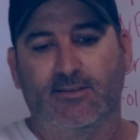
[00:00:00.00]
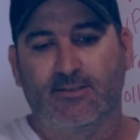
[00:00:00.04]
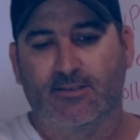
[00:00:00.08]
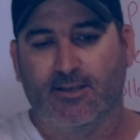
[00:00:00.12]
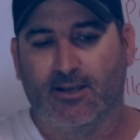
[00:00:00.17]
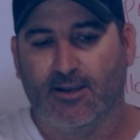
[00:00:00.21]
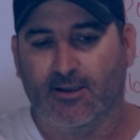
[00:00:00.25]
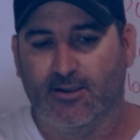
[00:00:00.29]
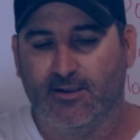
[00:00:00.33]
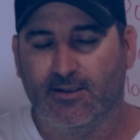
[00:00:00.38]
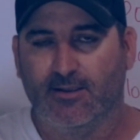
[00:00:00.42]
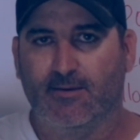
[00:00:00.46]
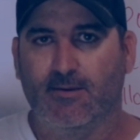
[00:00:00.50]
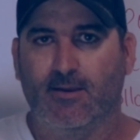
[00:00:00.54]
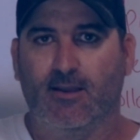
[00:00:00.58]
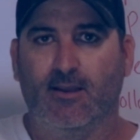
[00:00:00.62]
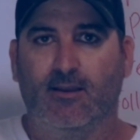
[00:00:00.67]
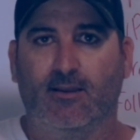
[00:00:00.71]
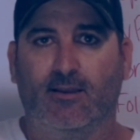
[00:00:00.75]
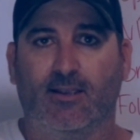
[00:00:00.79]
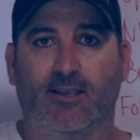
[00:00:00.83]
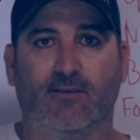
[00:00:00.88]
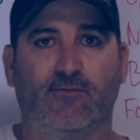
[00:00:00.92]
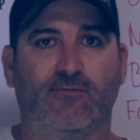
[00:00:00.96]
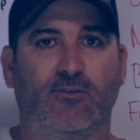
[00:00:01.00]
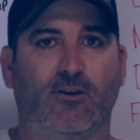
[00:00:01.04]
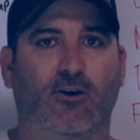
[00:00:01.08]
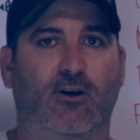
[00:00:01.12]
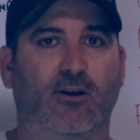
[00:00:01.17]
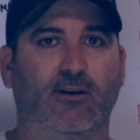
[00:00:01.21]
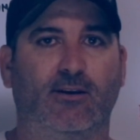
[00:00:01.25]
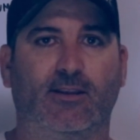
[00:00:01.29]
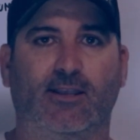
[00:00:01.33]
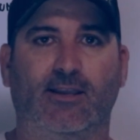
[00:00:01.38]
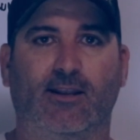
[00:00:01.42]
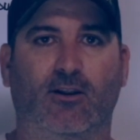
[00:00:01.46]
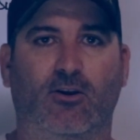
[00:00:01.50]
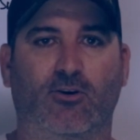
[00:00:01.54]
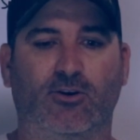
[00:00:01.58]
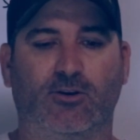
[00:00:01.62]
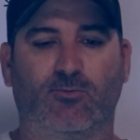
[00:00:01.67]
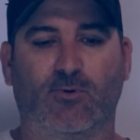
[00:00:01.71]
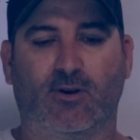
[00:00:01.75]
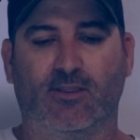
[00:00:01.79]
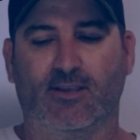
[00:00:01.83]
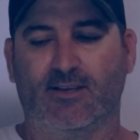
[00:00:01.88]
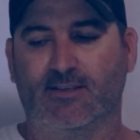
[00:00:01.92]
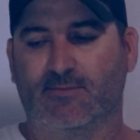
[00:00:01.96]
So if not, get along
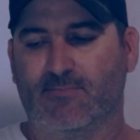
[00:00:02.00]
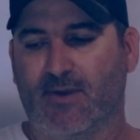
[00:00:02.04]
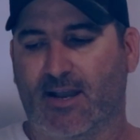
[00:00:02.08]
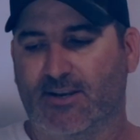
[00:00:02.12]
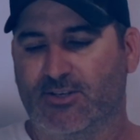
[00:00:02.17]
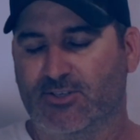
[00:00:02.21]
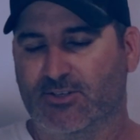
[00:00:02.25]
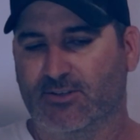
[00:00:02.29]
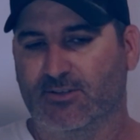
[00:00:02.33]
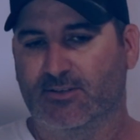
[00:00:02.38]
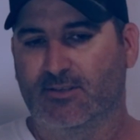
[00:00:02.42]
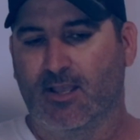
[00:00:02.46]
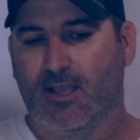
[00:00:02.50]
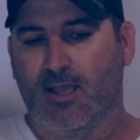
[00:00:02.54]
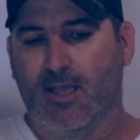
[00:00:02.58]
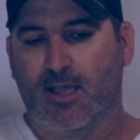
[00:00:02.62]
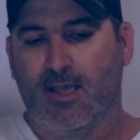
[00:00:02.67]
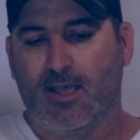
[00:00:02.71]
to one of these matches,